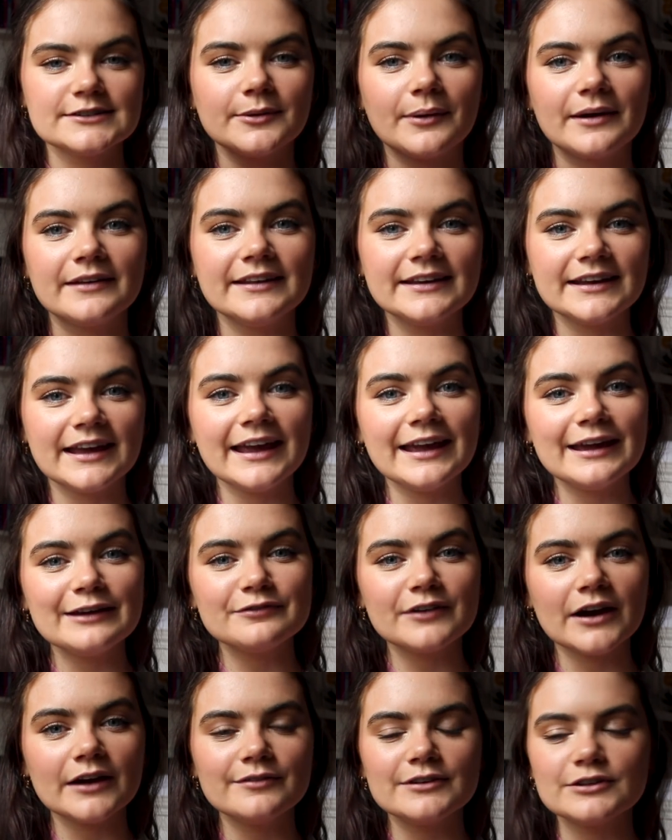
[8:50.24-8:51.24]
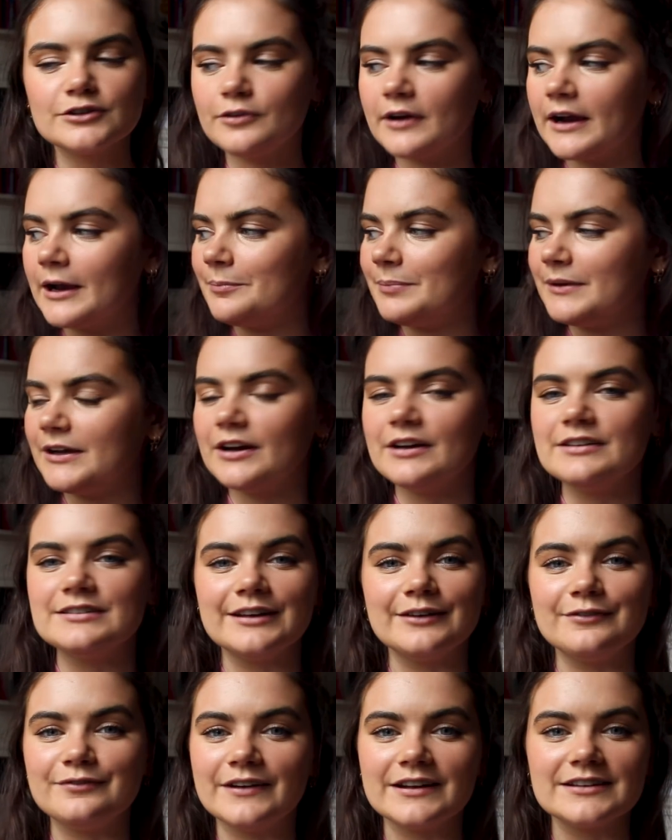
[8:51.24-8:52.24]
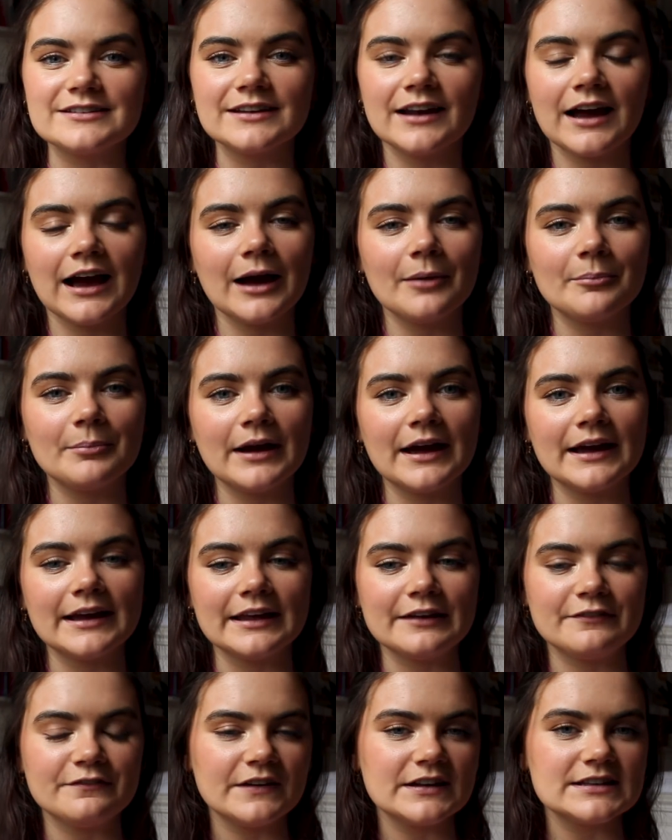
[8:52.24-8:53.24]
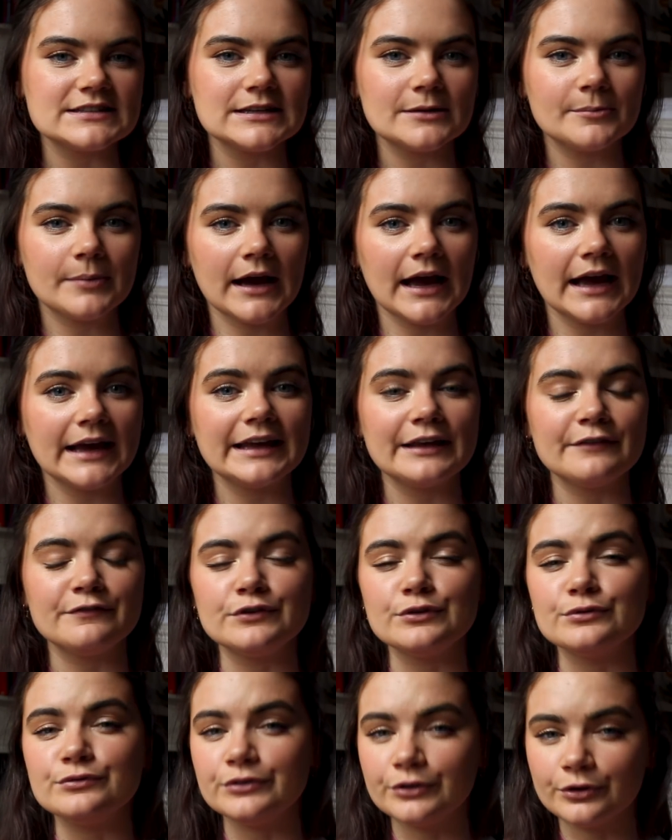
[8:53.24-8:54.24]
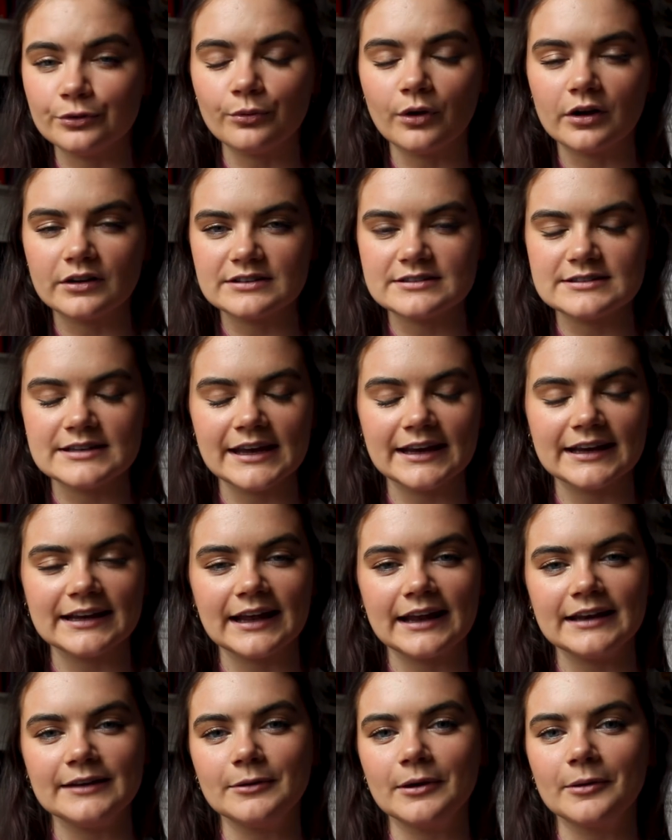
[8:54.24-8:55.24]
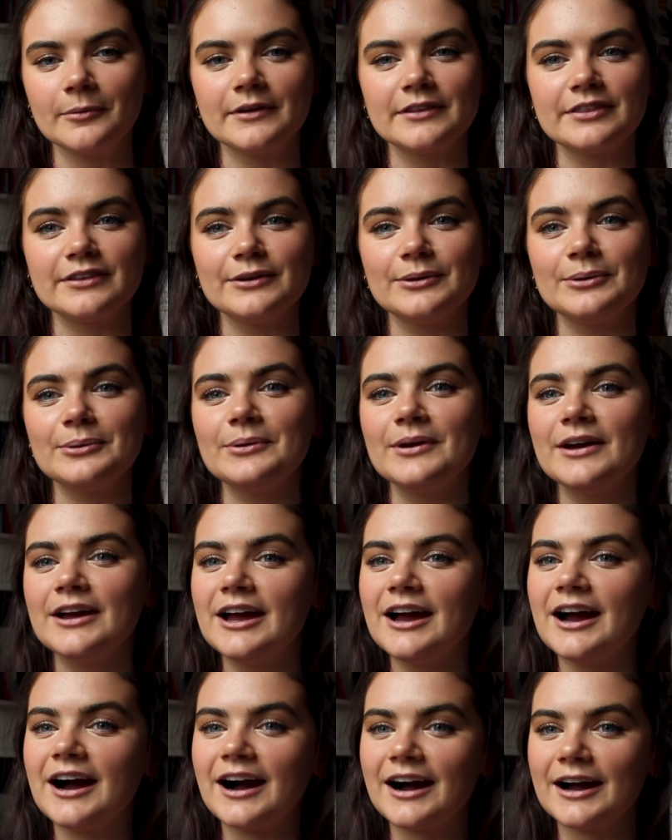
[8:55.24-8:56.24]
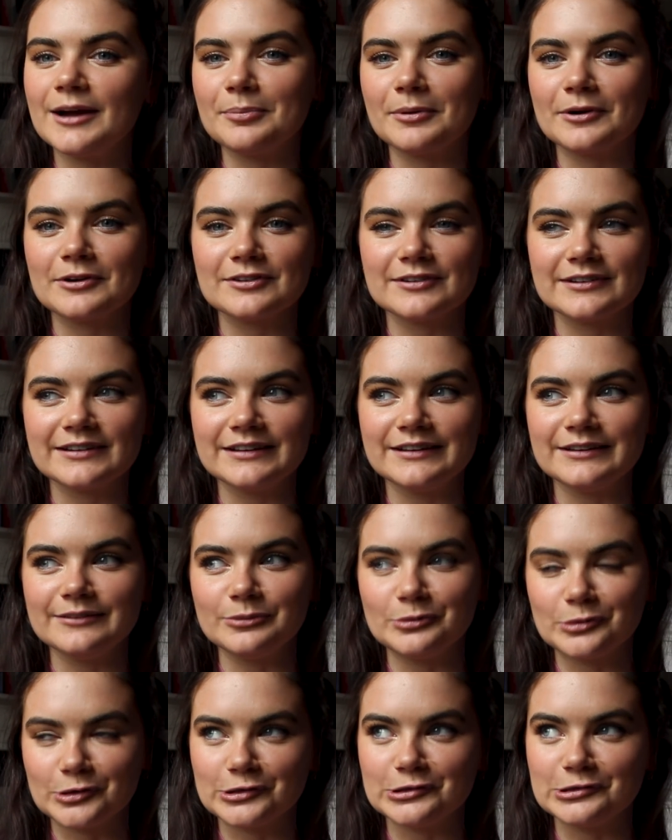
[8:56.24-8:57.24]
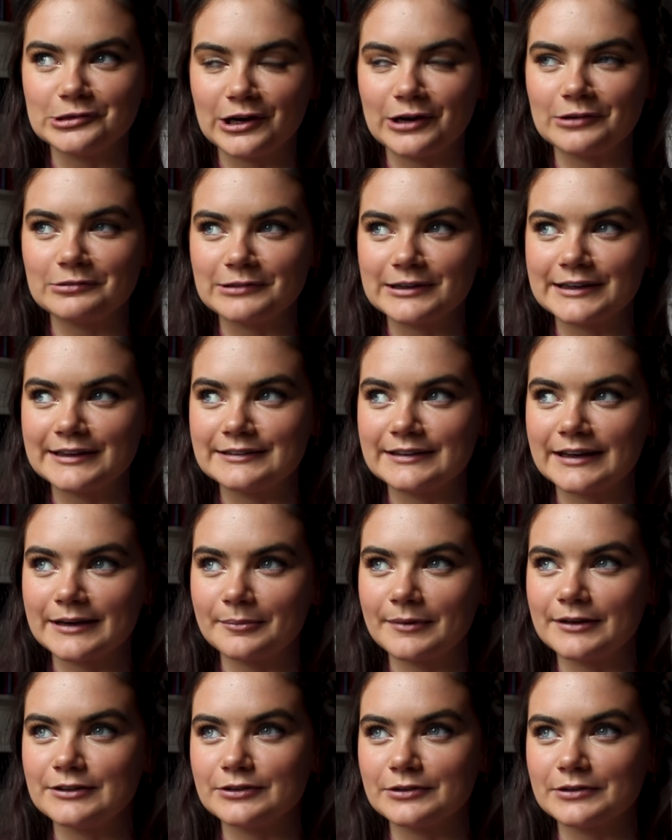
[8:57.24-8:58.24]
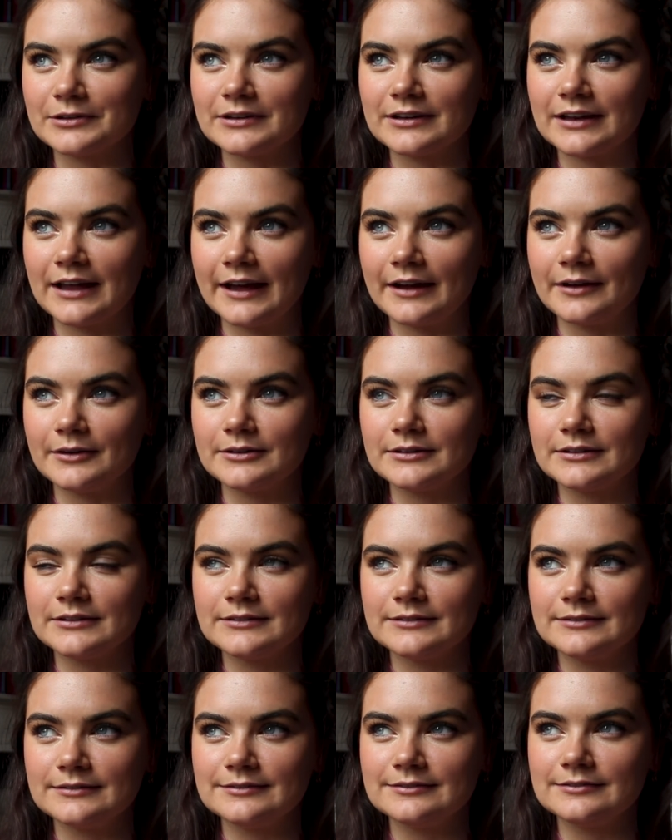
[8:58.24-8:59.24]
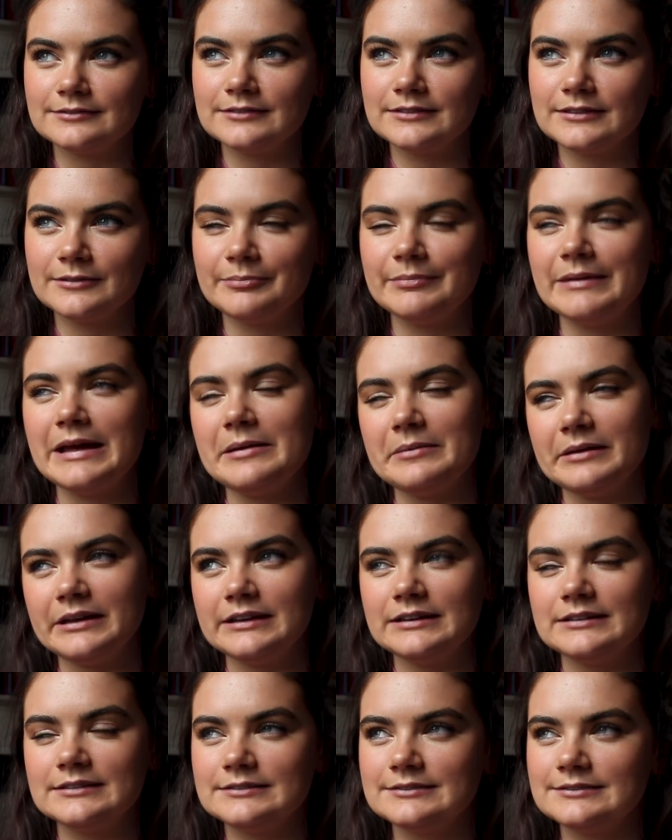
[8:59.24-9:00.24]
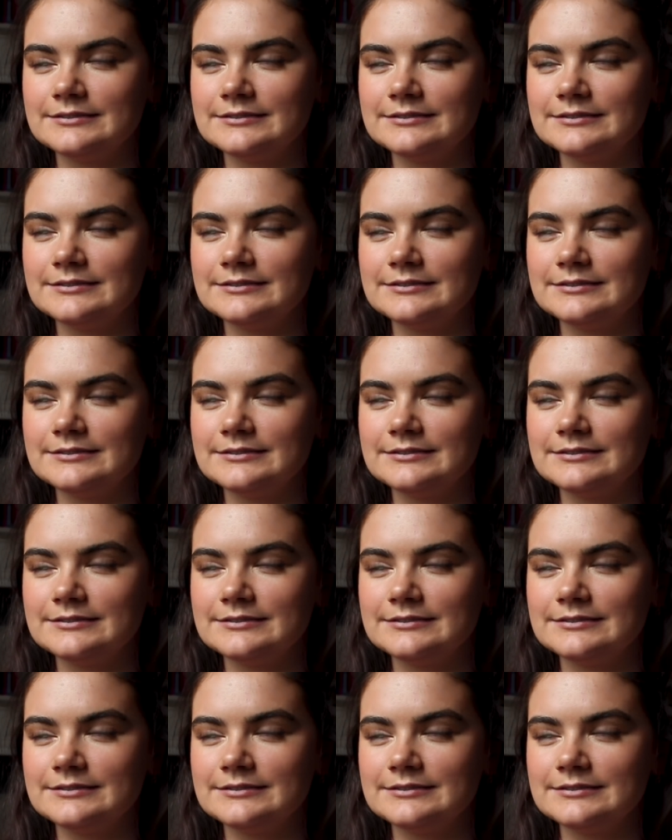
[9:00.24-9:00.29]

So I think A5 is great because it fits in a handbag, it fits in a bag if you do want to take it anywhere with you. I personally would not really take my journal out. Maybe.